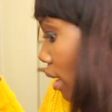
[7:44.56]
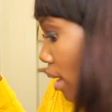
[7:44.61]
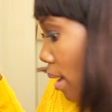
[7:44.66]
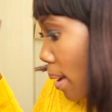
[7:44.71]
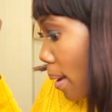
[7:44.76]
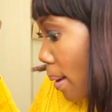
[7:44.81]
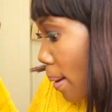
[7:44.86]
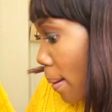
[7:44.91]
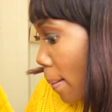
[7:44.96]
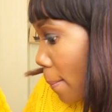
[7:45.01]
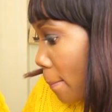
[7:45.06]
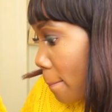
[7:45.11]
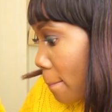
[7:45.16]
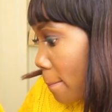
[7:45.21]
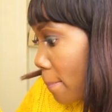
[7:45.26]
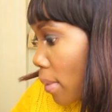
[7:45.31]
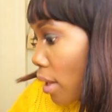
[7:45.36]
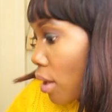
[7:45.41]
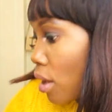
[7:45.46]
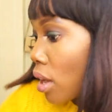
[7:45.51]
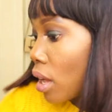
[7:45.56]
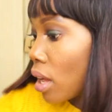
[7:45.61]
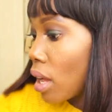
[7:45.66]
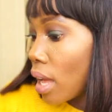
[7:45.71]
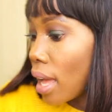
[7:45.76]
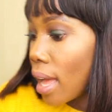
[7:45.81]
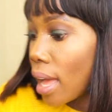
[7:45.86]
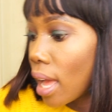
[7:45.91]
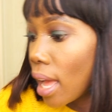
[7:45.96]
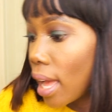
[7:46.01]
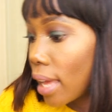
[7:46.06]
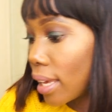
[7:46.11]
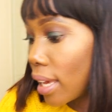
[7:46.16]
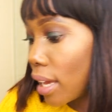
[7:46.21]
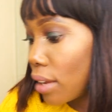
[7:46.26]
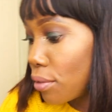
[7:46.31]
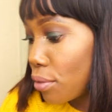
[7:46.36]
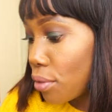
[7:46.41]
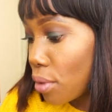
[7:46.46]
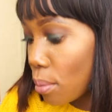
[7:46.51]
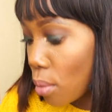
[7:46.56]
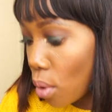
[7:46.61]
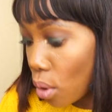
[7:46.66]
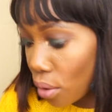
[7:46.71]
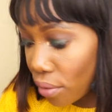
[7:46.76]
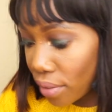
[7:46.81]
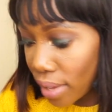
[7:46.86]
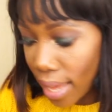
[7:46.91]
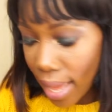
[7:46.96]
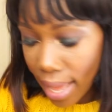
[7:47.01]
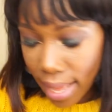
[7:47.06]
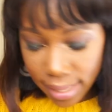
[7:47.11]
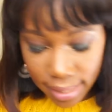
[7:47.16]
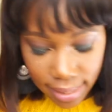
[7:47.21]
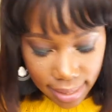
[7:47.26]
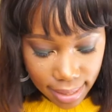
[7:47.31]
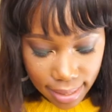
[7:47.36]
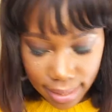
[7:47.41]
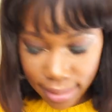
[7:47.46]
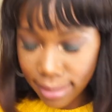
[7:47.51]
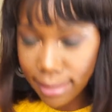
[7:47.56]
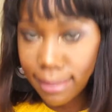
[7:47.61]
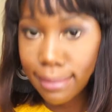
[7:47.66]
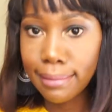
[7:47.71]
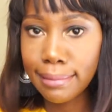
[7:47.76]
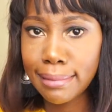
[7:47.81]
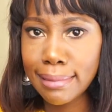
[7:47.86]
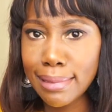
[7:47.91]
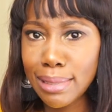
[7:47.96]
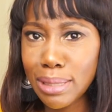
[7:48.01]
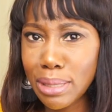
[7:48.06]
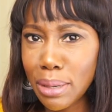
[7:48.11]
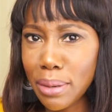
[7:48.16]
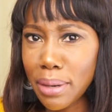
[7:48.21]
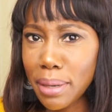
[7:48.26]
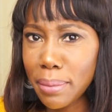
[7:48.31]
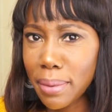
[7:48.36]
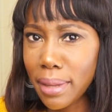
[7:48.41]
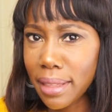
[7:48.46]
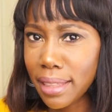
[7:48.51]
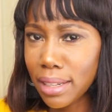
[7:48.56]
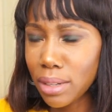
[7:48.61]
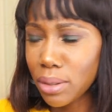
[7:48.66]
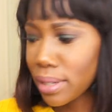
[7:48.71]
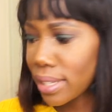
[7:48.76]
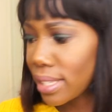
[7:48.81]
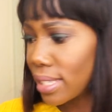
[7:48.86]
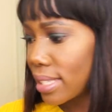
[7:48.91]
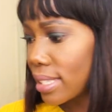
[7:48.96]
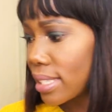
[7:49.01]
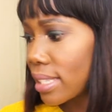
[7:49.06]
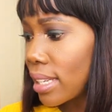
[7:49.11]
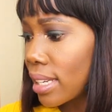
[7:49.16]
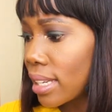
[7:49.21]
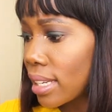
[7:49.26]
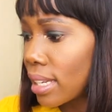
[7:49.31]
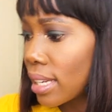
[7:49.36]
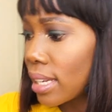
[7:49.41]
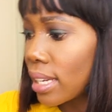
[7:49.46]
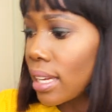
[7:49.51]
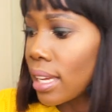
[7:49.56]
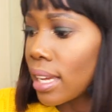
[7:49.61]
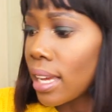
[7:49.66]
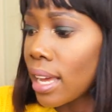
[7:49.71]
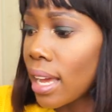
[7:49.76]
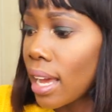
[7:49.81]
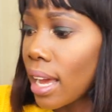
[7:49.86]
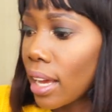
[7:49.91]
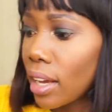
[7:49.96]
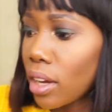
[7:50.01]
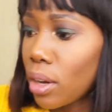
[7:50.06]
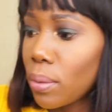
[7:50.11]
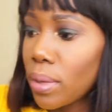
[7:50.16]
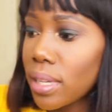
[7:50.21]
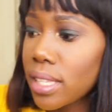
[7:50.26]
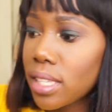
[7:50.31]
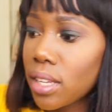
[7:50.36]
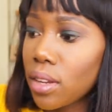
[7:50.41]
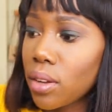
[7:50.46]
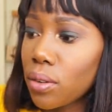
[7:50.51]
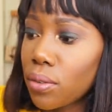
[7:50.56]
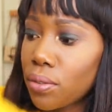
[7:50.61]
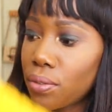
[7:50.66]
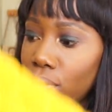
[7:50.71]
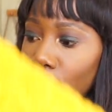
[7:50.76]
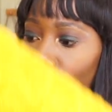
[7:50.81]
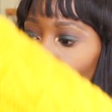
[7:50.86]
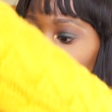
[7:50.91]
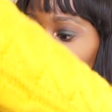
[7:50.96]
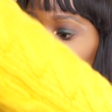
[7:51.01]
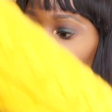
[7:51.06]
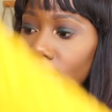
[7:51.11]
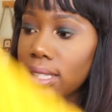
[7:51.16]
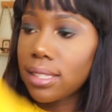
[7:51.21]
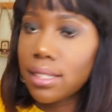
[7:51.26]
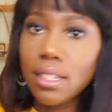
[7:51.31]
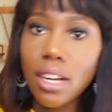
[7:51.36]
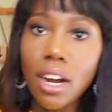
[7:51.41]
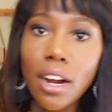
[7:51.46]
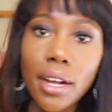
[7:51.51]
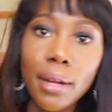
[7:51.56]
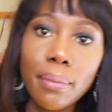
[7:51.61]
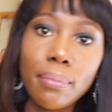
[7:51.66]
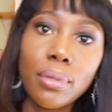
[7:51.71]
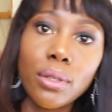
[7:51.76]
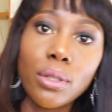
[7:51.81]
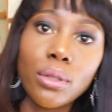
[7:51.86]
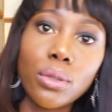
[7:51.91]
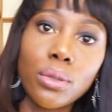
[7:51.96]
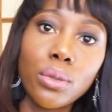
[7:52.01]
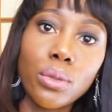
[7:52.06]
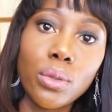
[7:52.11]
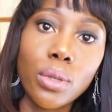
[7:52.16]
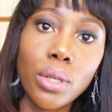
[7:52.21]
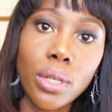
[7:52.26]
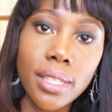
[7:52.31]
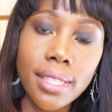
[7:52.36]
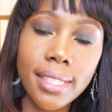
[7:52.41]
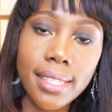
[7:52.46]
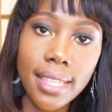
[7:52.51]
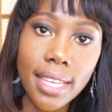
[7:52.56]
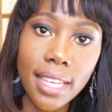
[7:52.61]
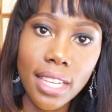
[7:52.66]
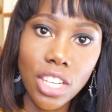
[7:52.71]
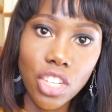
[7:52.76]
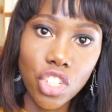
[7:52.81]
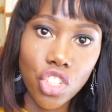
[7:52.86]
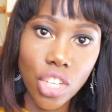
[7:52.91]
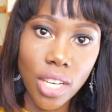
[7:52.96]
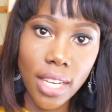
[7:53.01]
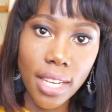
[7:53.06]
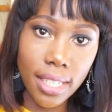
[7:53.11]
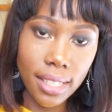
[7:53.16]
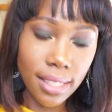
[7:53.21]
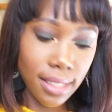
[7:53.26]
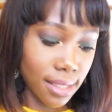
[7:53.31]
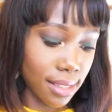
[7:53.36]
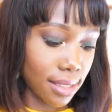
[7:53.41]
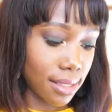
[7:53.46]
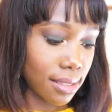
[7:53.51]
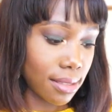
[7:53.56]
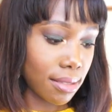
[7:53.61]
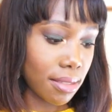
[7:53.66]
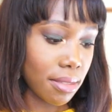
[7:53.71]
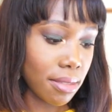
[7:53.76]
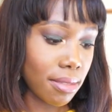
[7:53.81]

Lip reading: Again from OVS. Sorry about the noise. I got myself these dark blue skinny jeans.